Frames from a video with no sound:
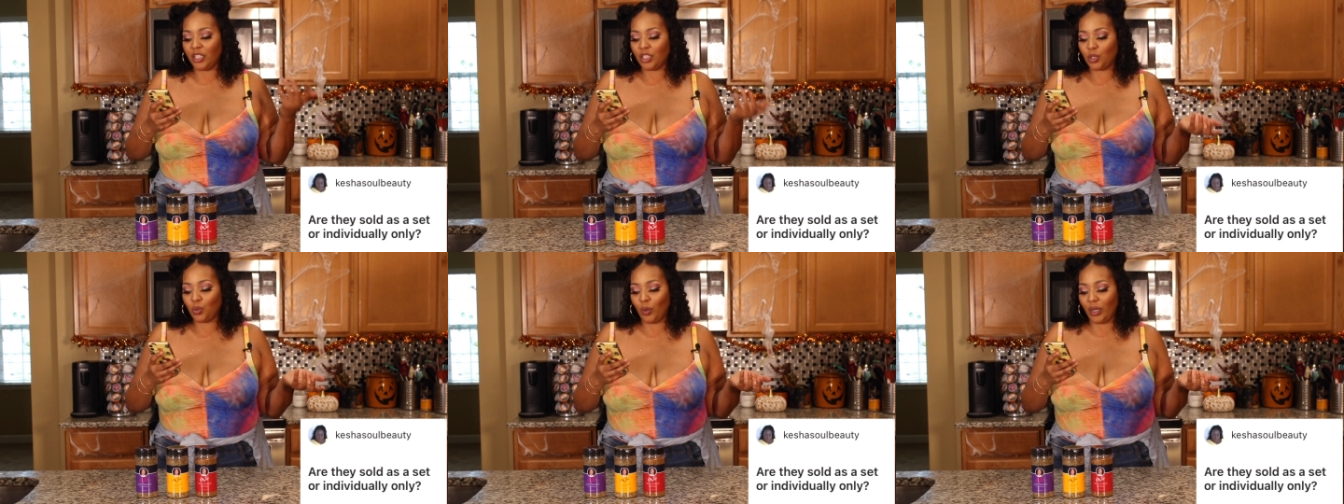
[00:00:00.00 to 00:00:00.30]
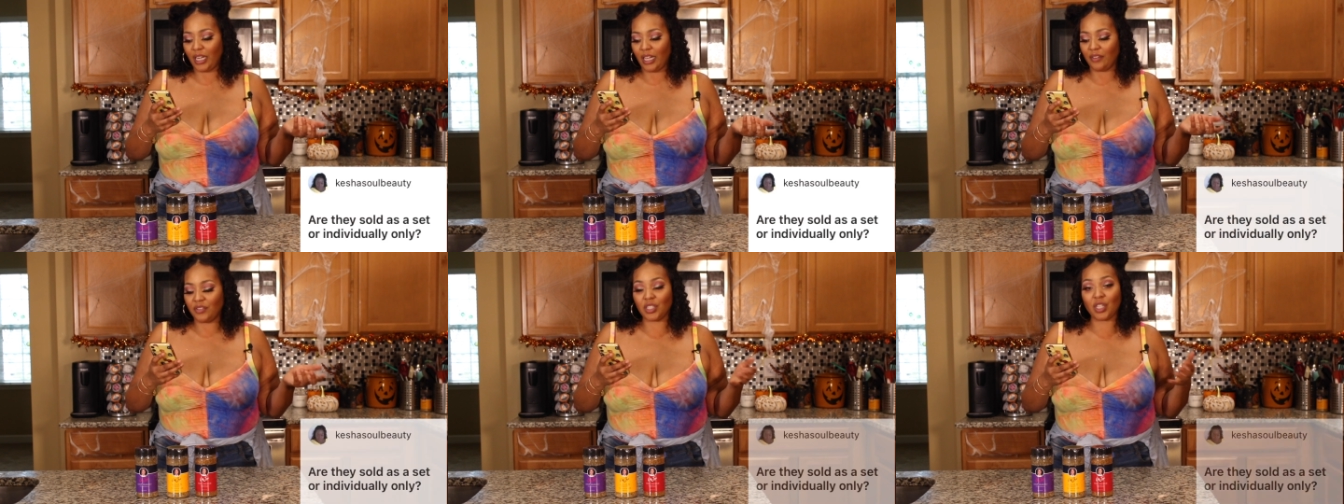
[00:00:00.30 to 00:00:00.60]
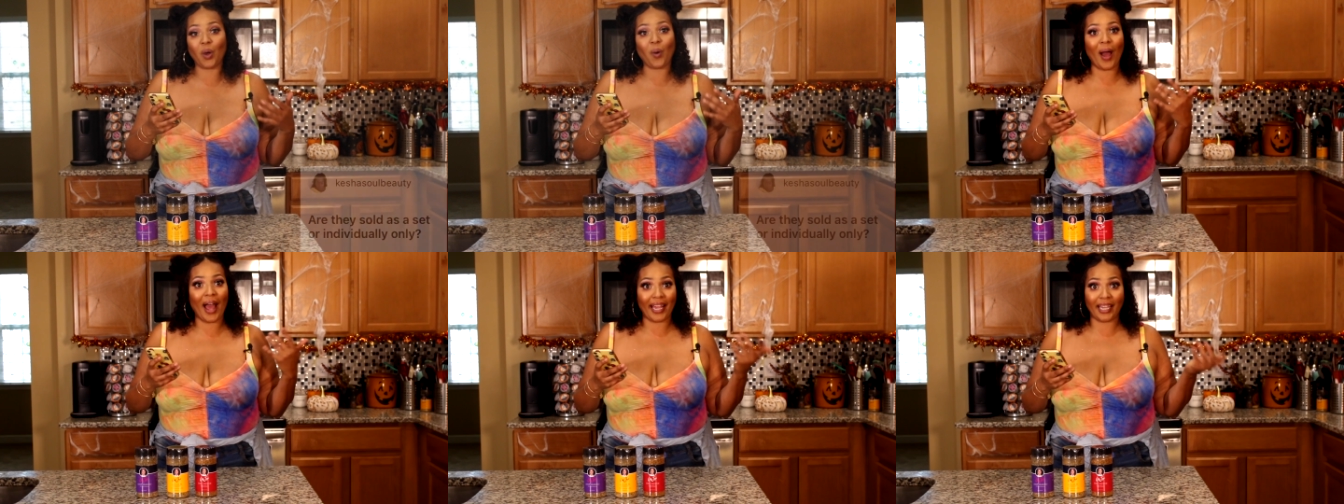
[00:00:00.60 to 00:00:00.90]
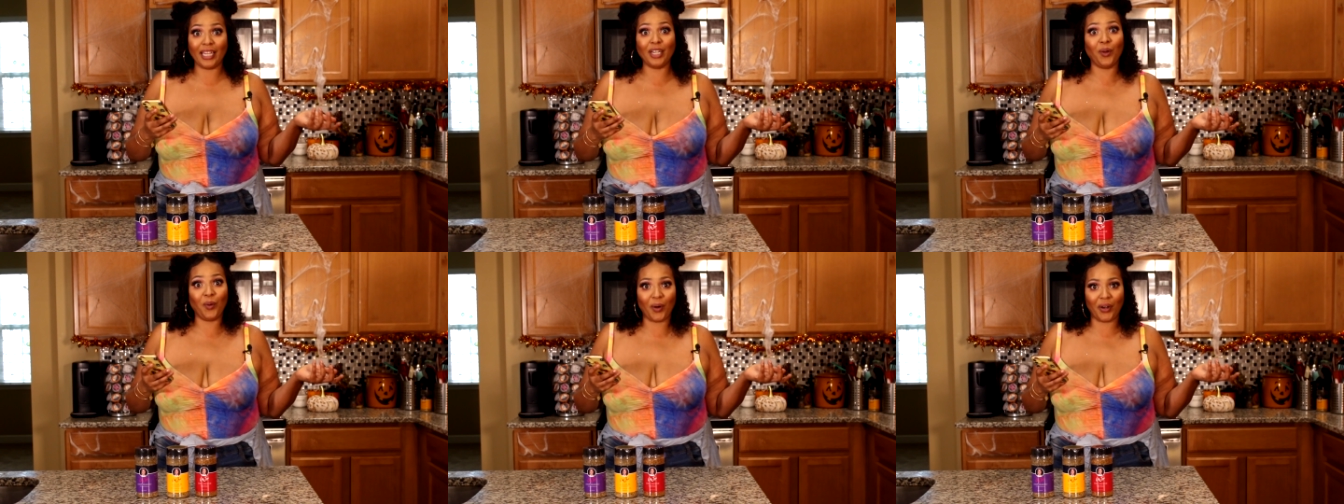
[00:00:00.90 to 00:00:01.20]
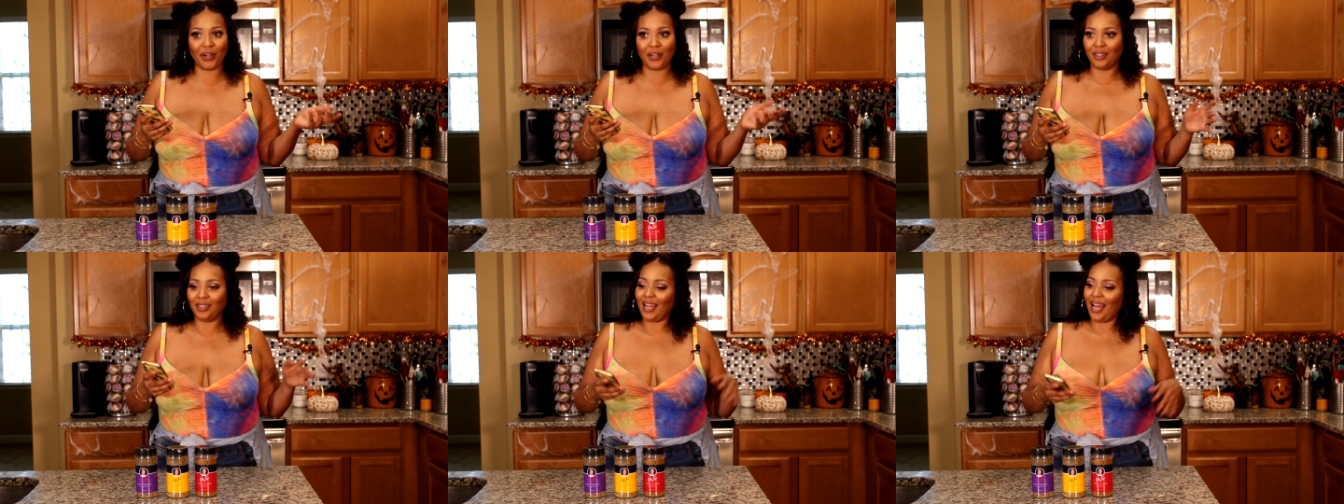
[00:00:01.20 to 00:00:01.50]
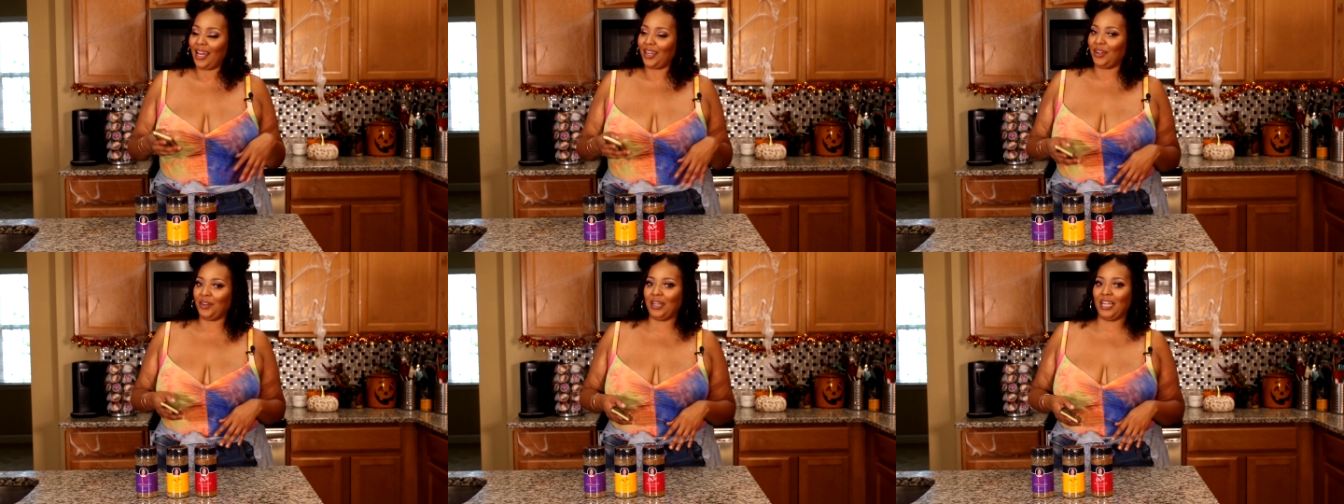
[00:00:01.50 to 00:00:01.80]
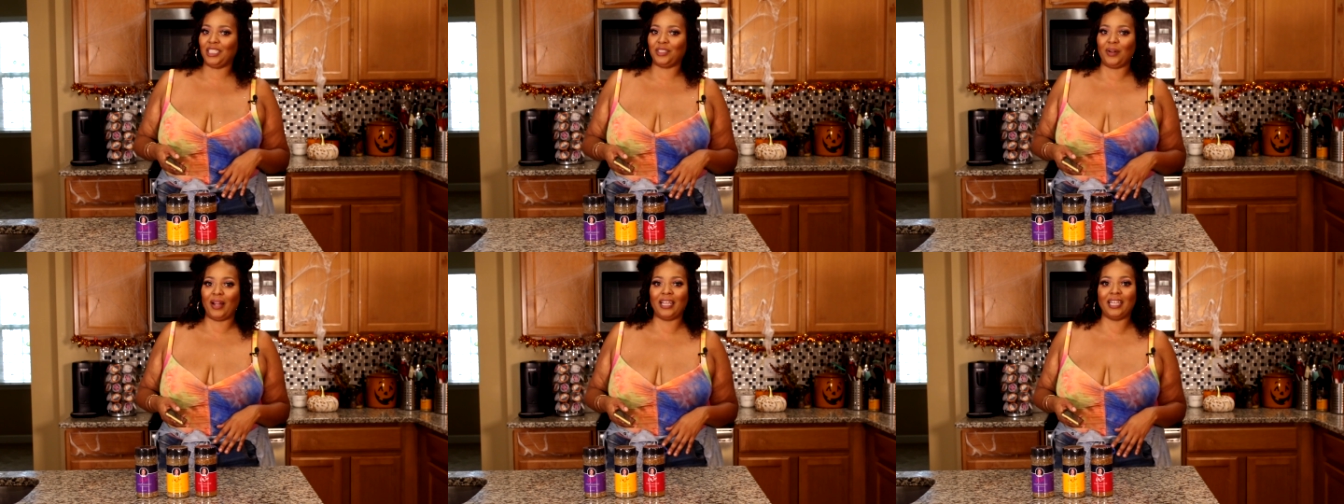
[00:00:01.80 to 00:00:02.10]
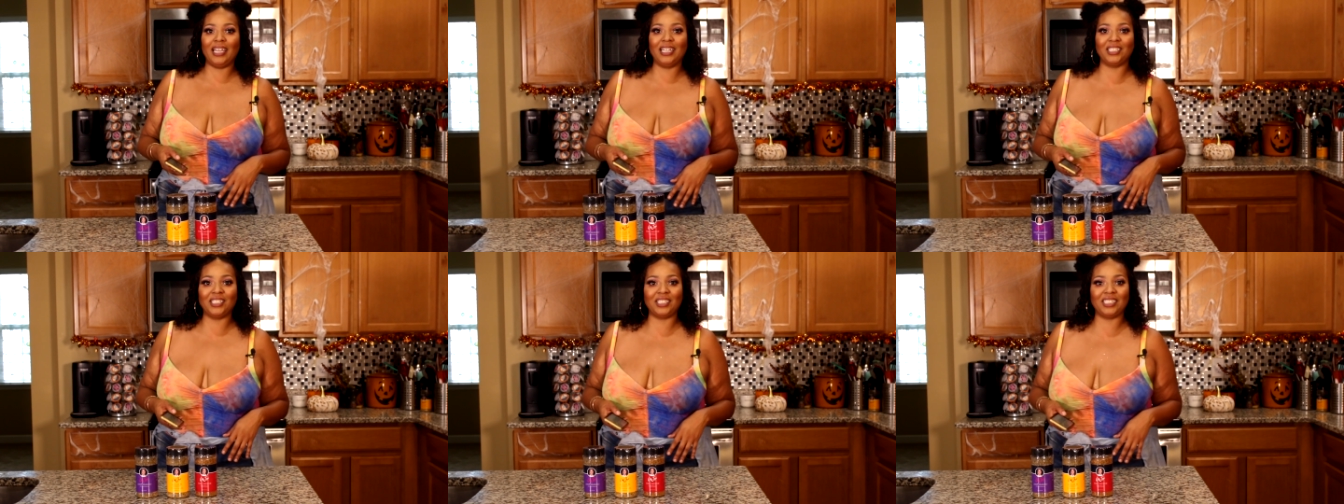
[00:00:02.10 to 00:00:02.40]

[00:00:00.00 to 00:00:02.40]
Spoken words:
the 20th so I can order? I know that's right, Keisha.